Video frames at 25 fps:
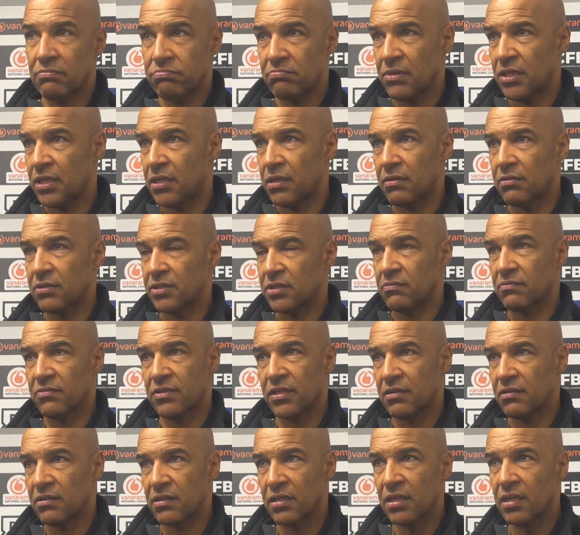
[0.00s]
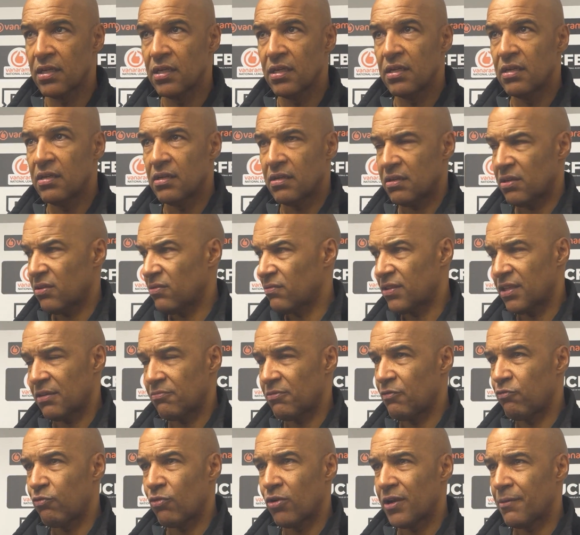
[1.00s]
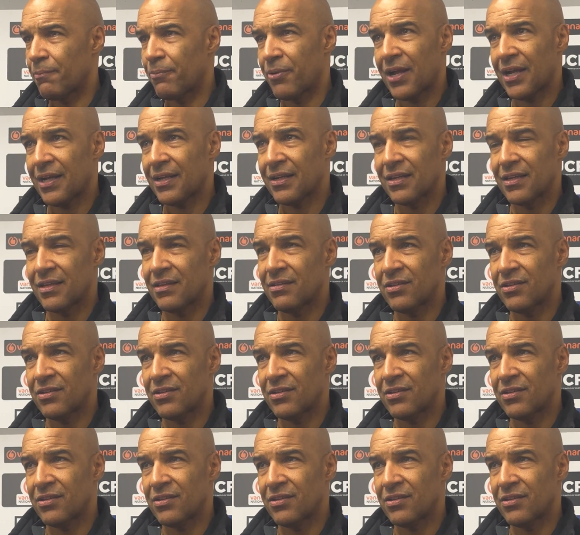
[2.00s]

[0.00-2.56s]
You know, I don't think we've won at Brackley.